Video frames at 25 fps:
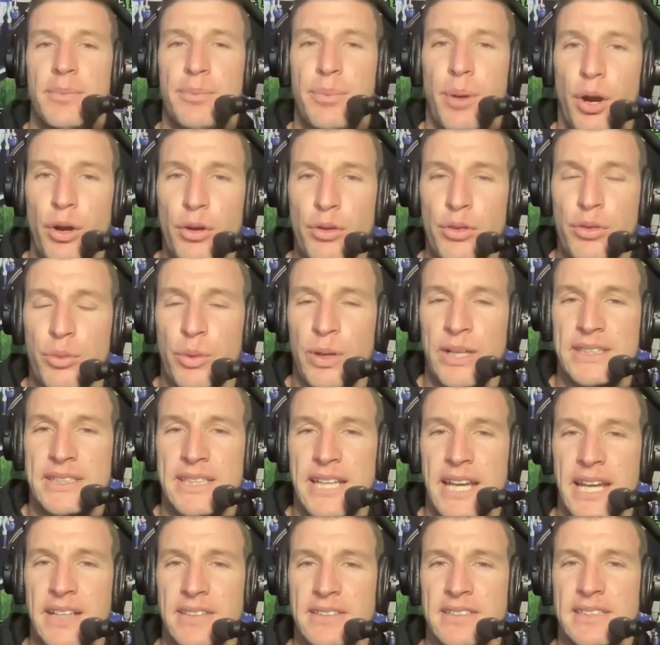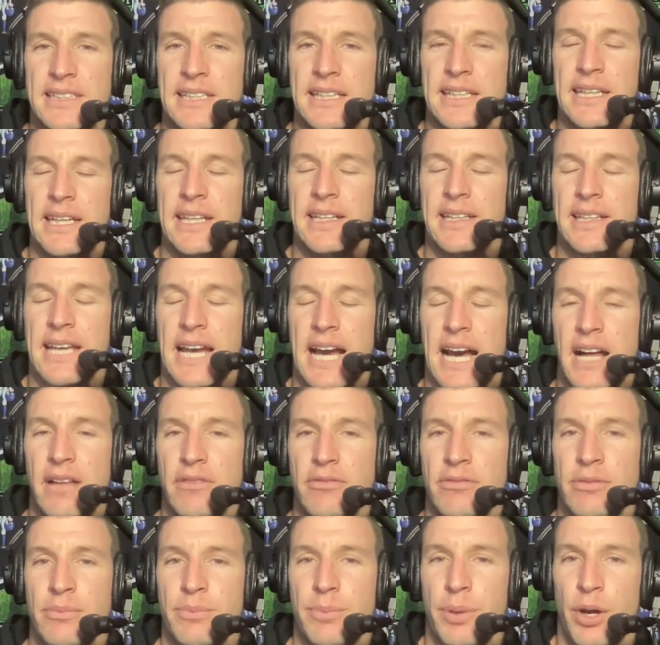both went down. Sydney and
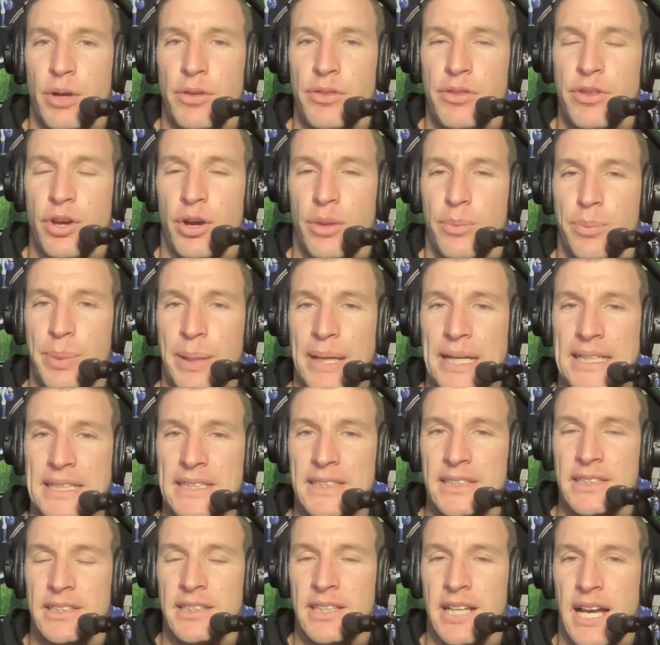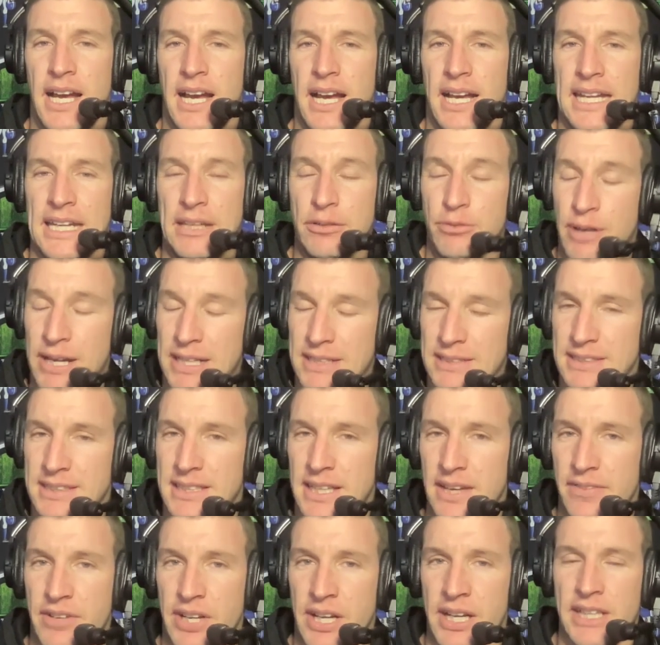Carlton both got beaten in round
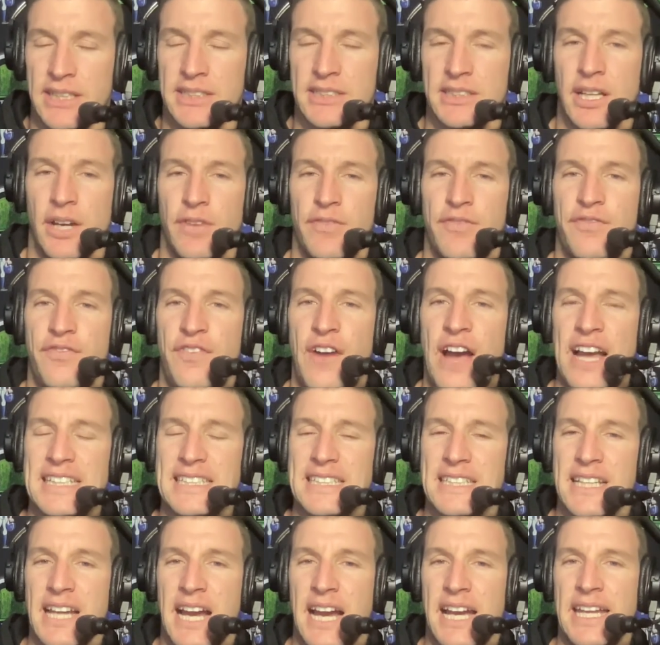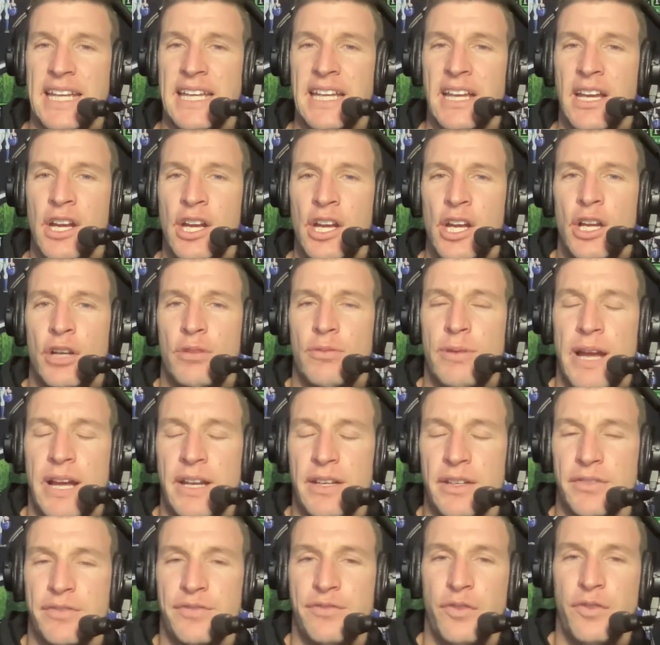17. So fascinating
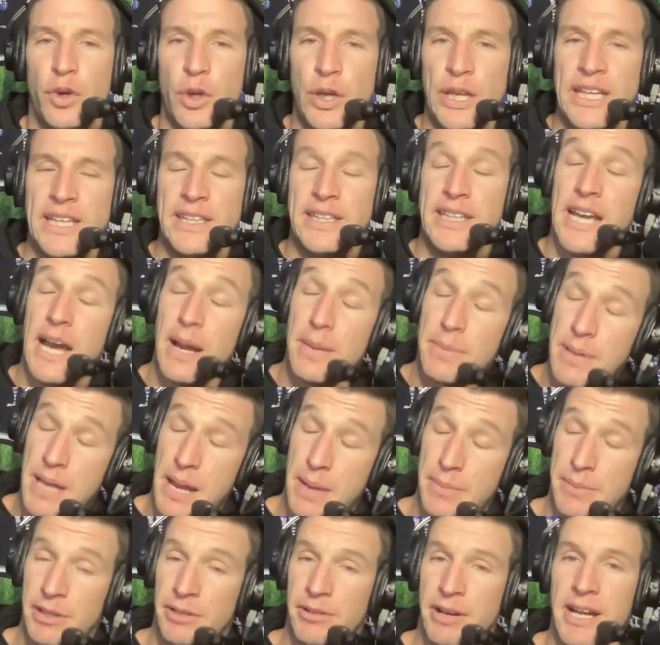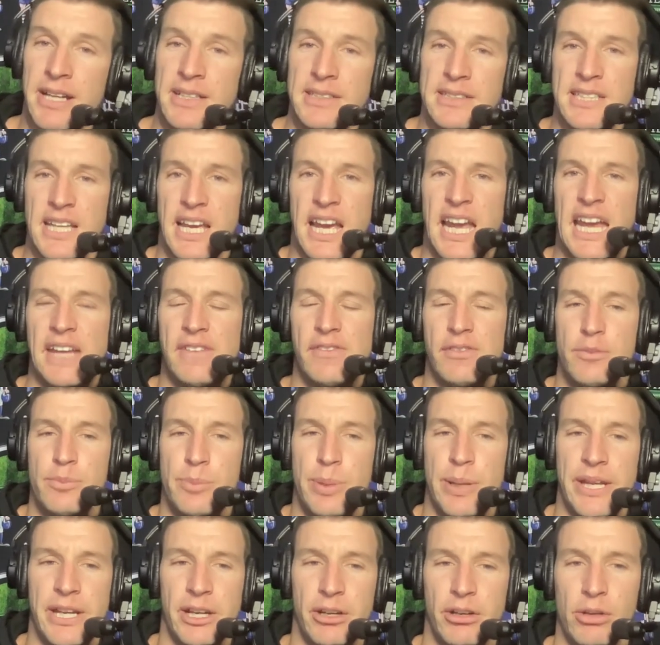round of footy. The upcoming round's even
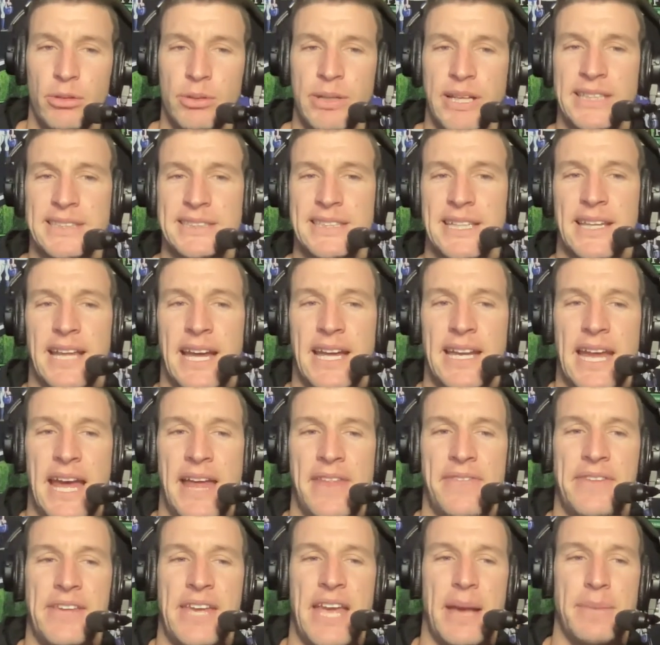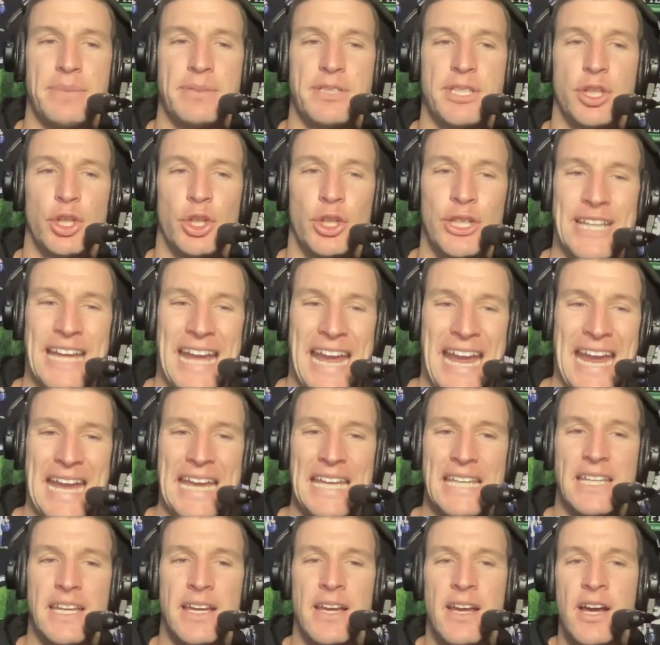bigger. I'll get to that at the absolute
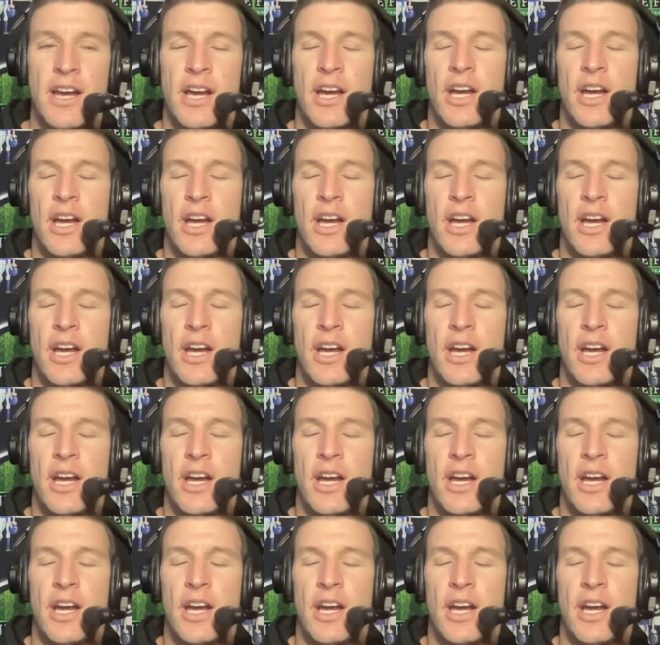end